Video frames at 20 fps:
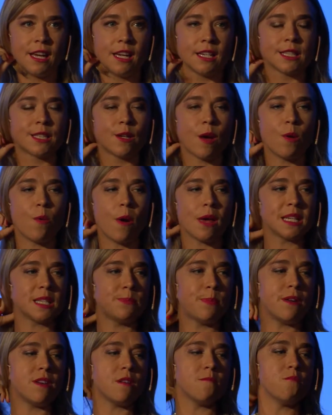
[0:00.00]
So I want to
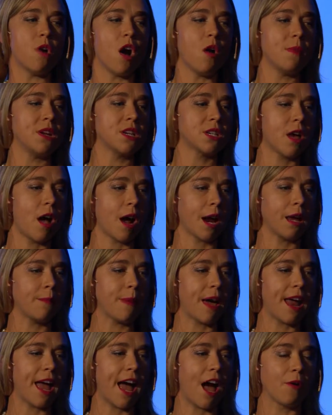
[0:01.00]
spend a moment talking
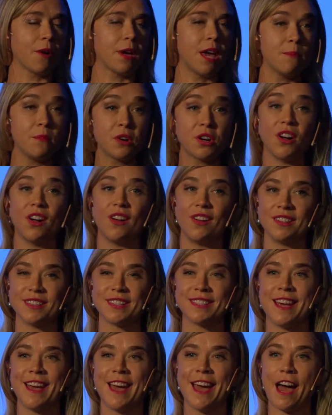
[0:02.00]
about how
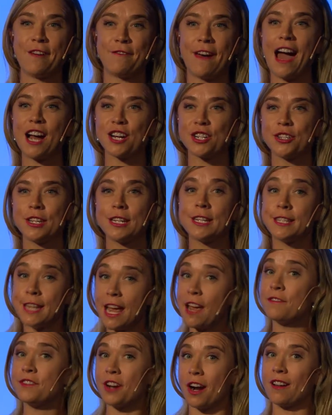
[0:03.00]
chemicals have actually
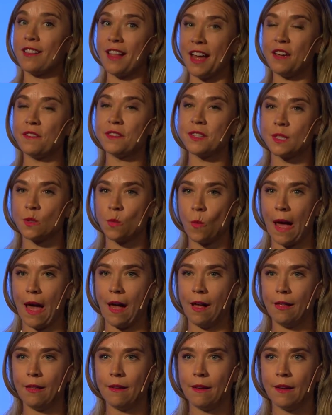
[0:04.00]
saved our lives as
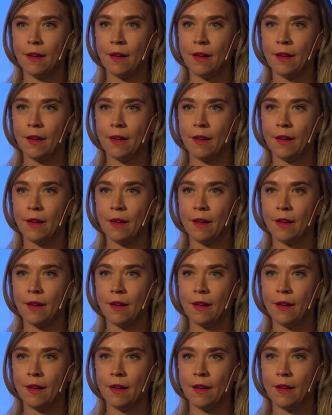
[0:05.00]
well.